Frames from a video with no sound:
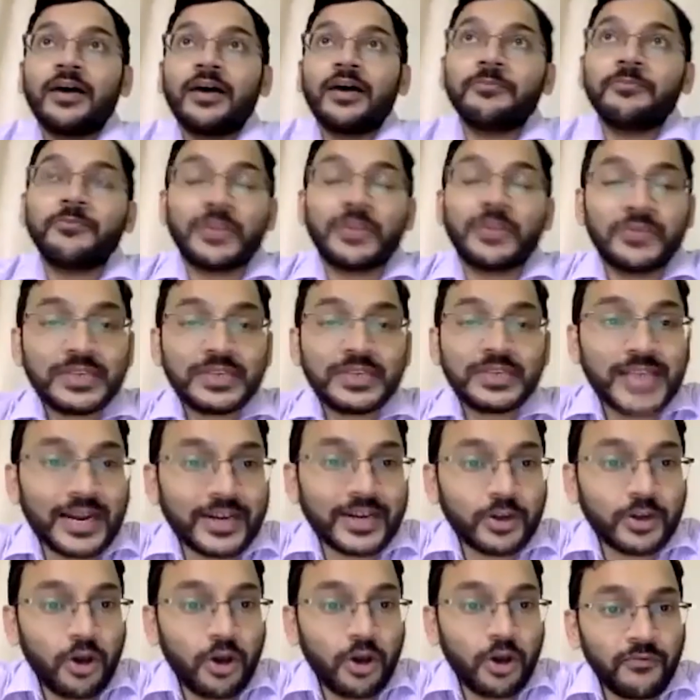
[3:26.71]
when we
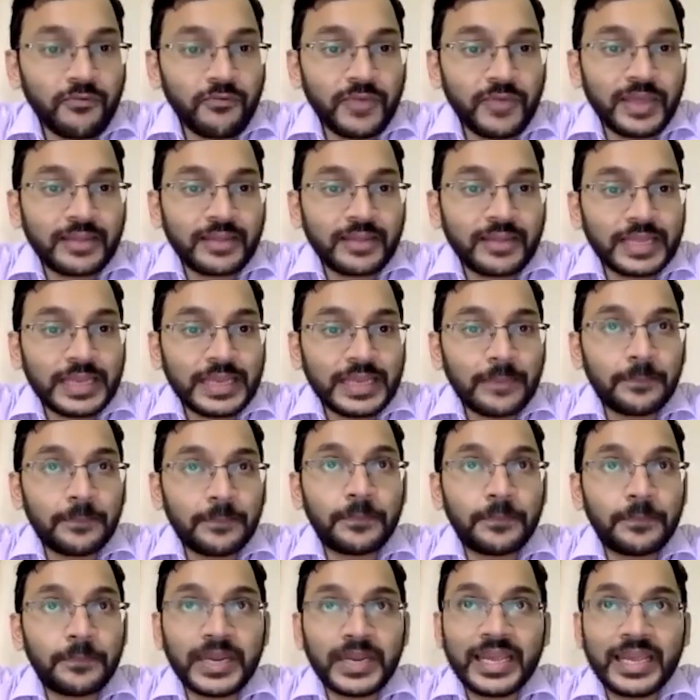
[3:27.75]
started off in the
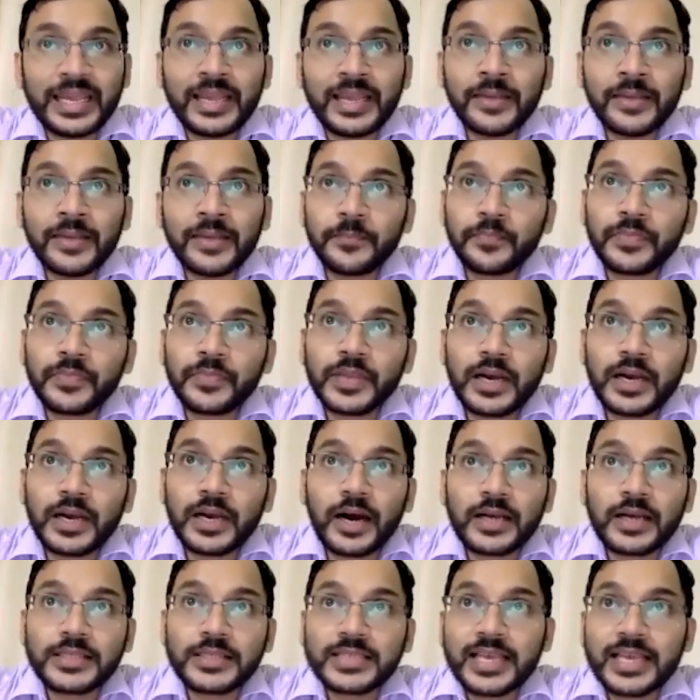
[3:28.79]
pre
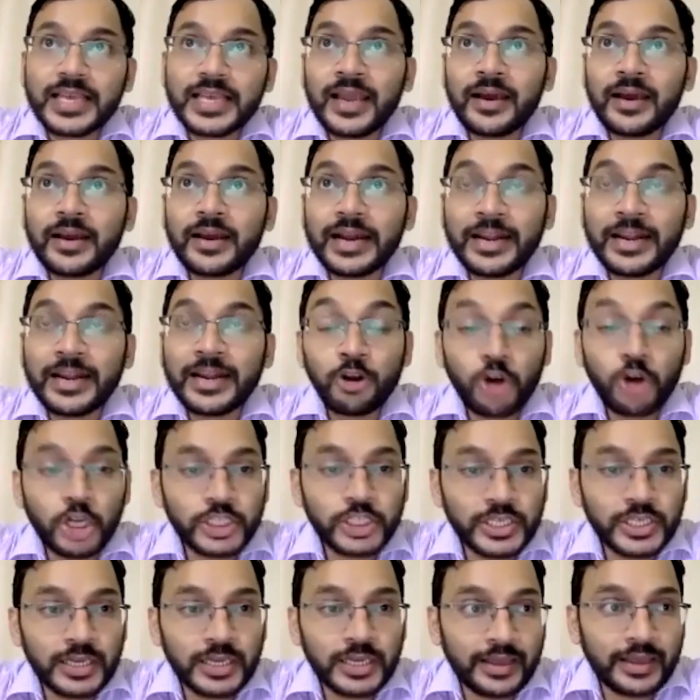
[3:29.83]
say
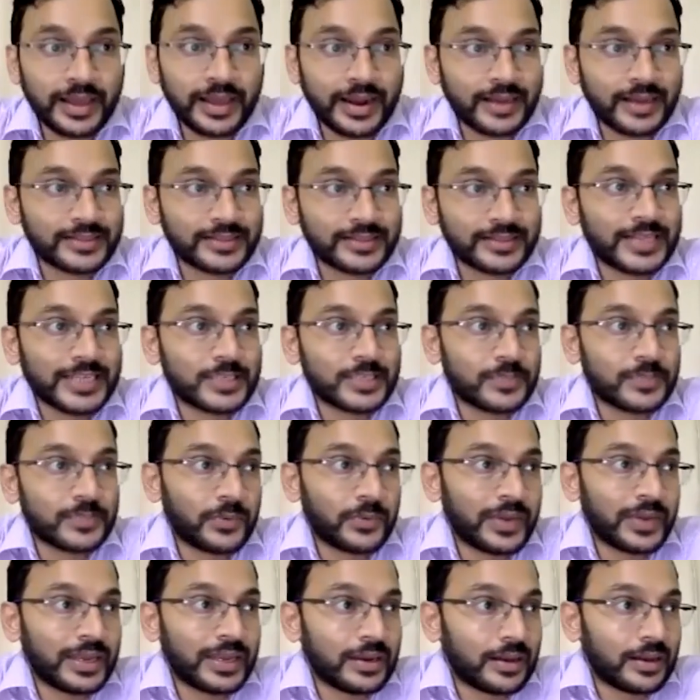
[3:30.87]
radiological era, that's
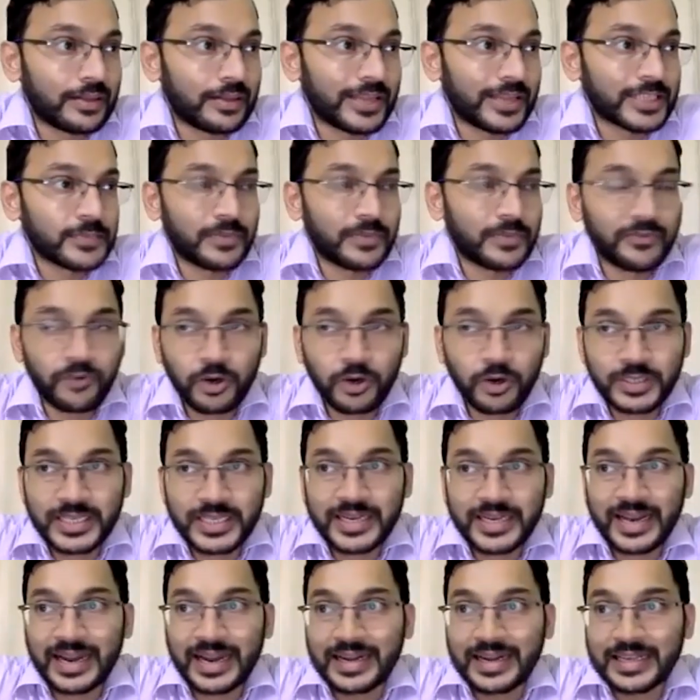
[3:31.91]
before say
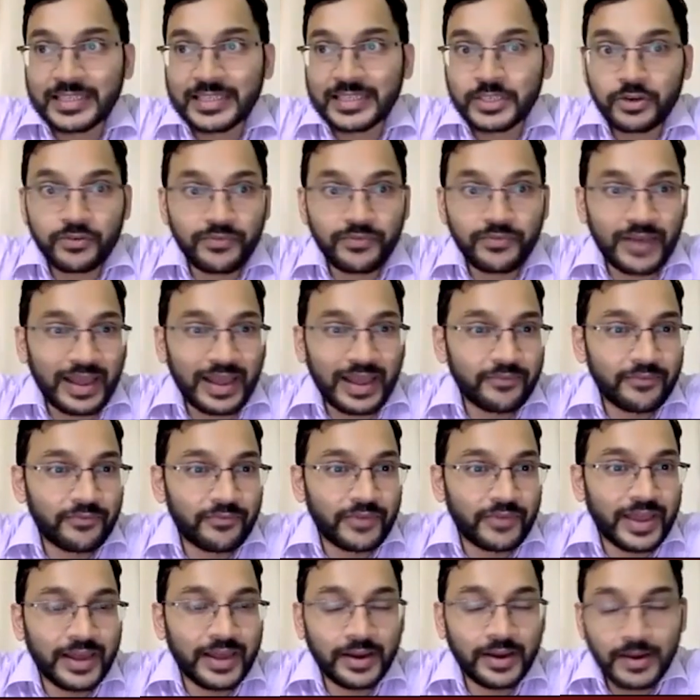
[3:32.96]
1905,
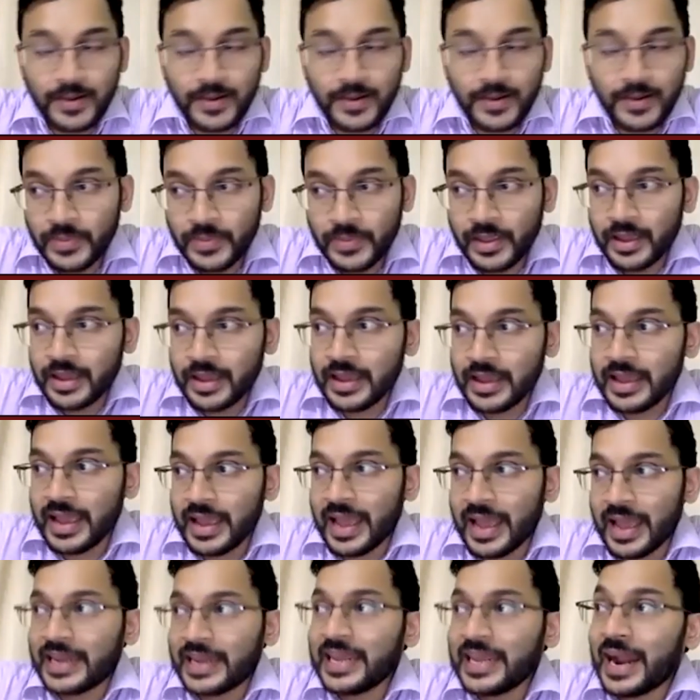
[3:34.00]
where
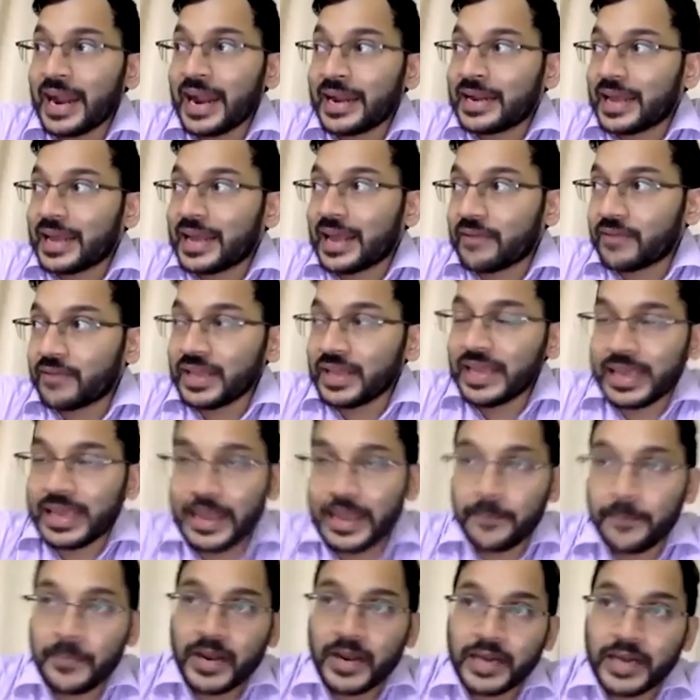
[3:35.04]
any and every
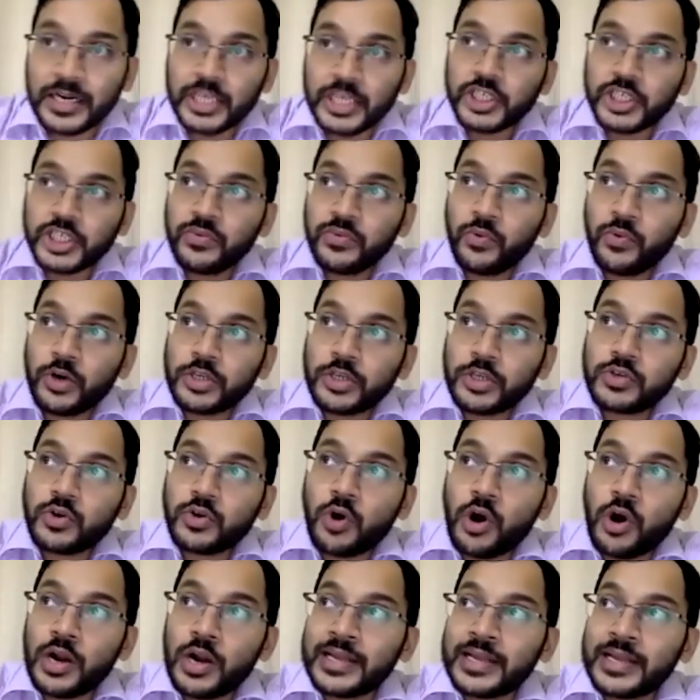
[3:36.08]
hip condition was
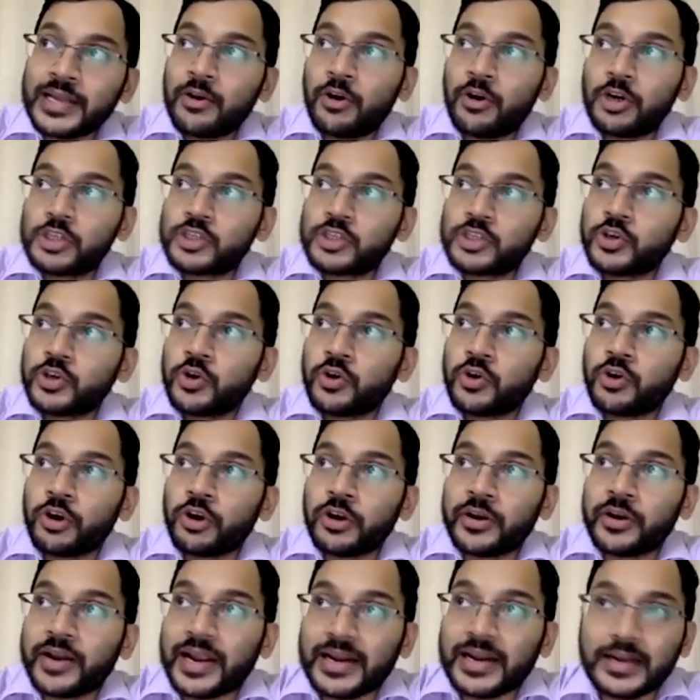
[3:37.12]
called an
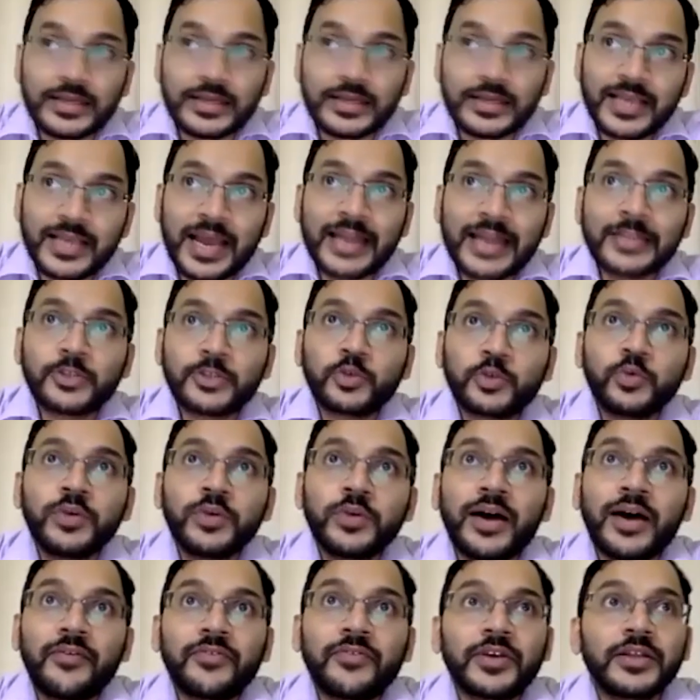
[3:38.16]
osteochondritis. And soon
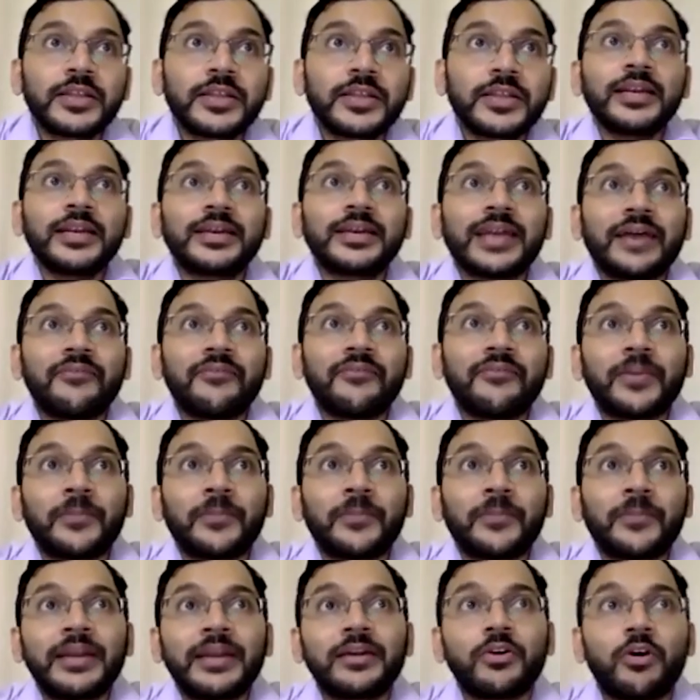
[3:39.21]
after the
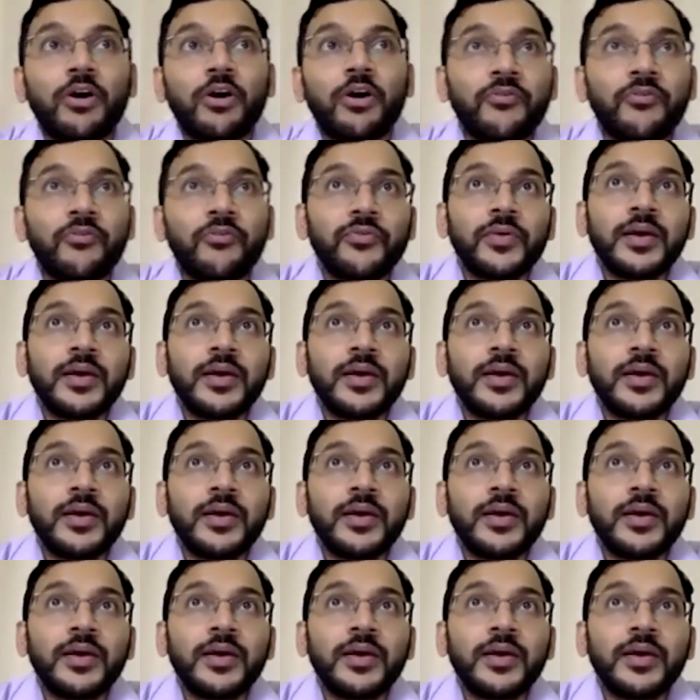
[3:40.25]
development of